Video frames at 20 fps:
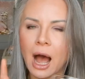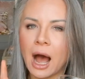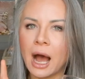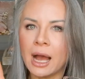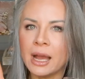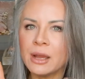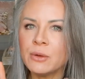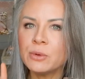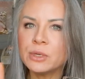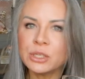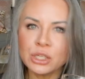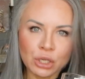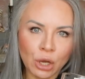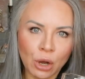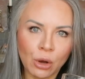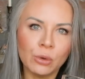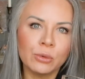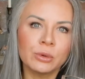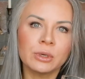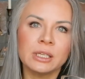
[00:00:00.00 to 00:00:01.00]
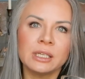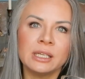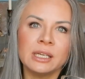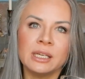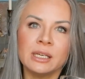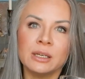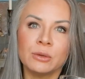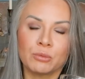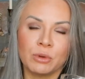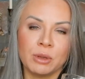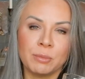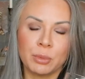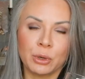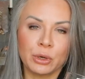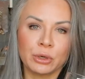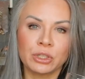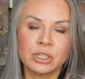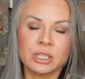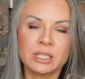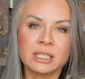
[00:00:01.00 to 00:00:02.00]
I would totally
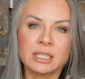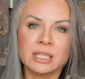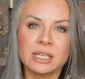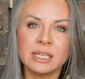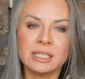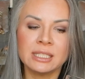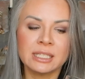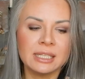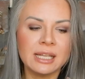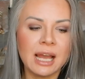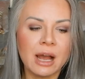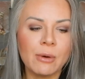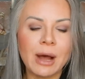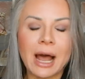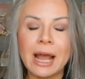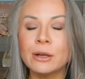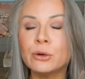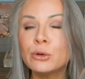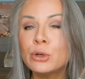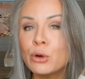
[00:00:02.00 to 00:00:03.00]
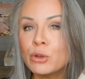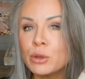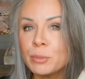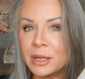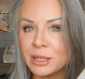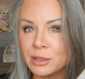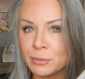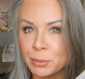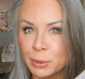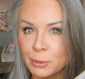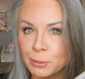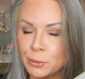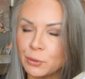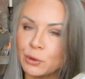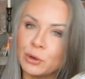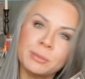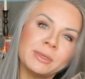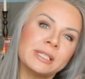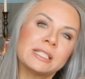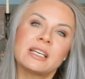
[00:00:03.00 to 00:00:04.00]
repurchase this. Now, I don't know about the
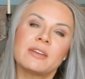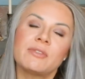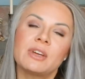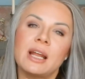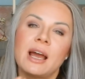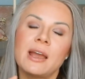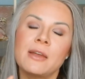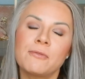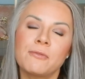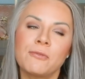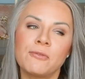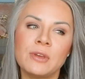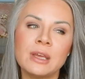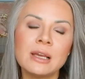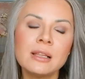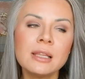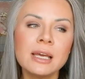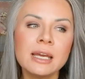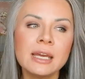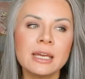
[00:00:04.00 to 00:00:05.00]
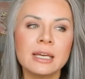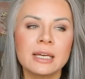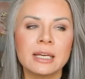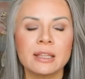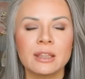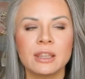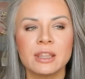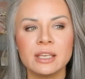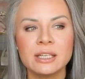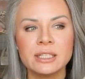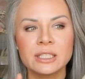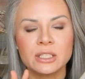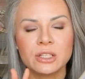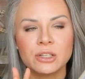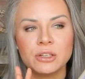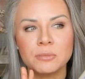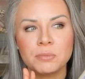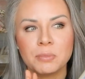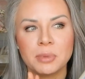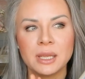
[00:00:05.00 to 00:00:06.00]
performance of it. I feel like this
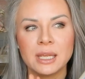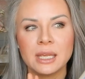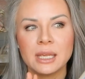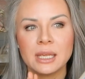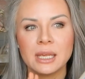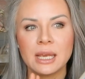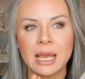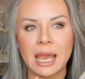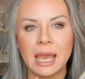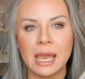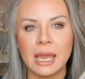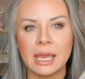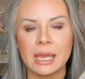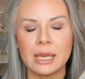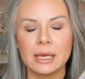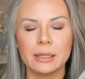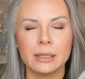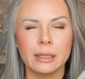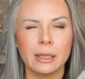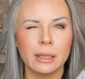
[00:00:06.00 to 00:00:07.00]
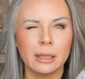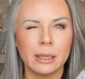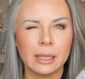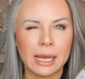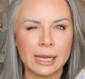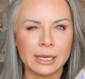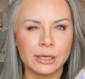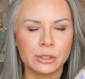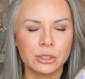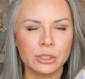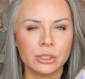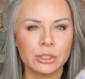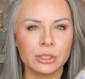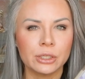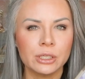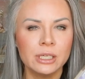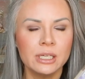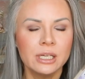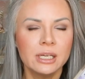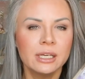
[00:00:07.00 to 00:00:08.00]
could be a
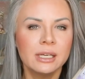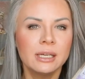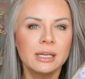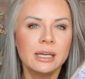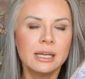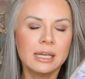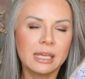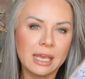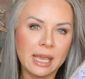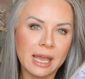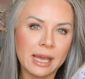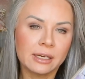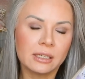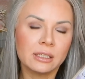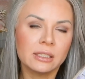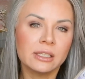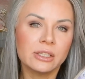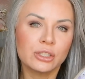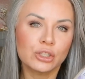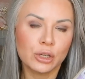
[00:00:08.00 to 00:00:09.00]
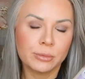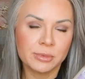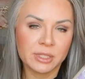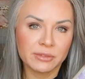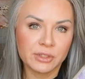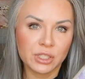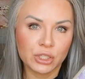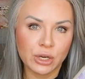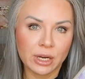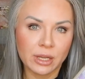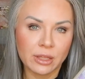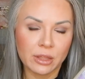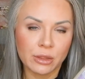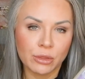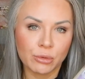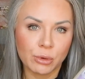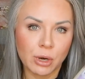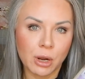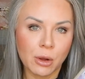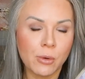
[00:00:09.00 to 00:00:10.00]
lighter candle in terms of strength
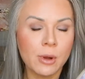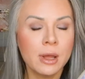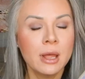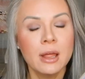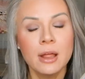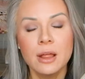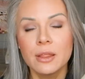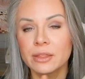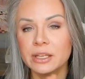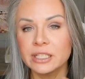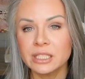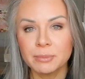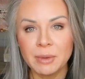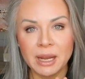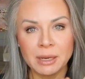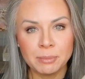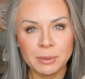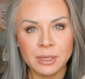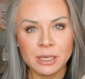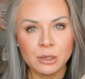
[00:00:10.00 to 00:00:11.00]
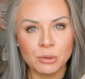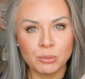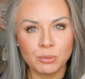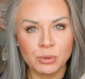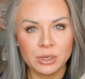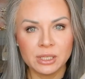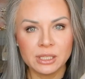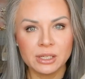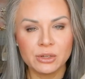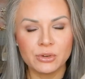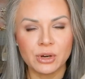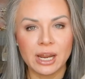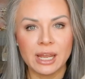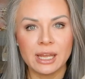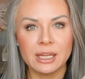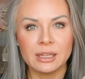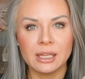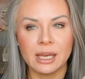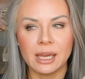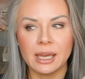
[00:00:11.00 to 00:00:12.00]
and throw. This might be a really great